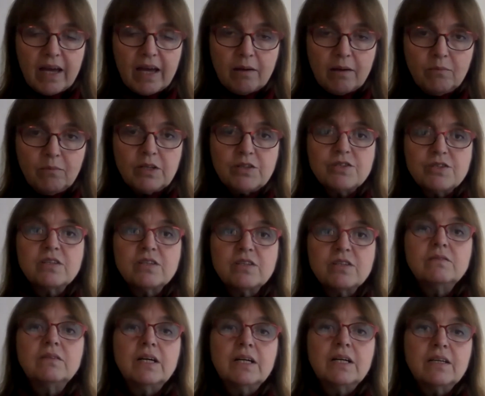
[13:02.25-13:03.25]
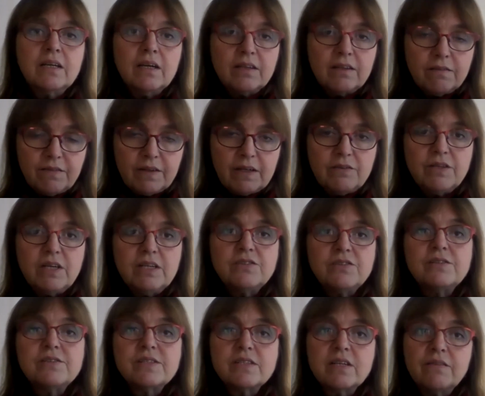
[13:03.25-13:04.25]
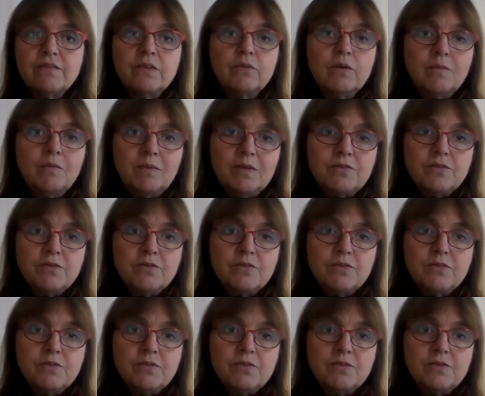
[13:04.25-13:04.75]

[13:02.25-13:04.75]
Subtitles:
much of the work, the foundational stuff that we've been